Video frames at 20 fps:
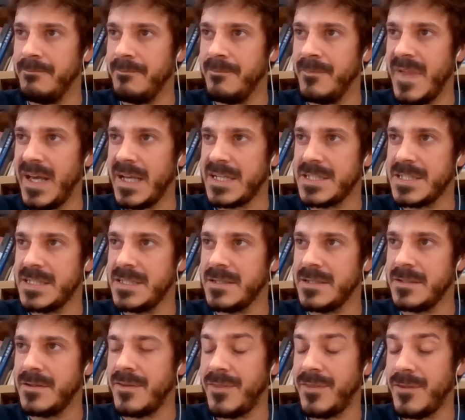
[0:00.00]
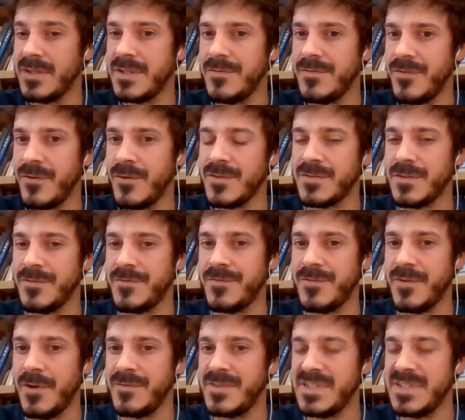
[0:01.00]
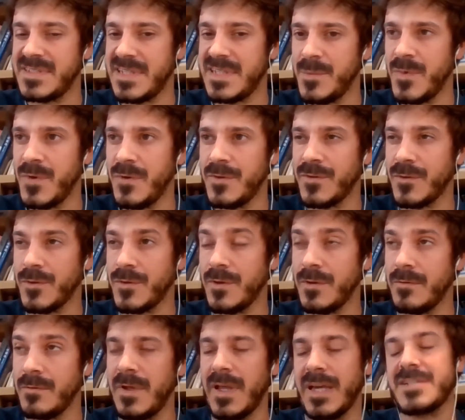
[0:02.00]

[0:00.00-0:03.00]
actually the 31st of December, so the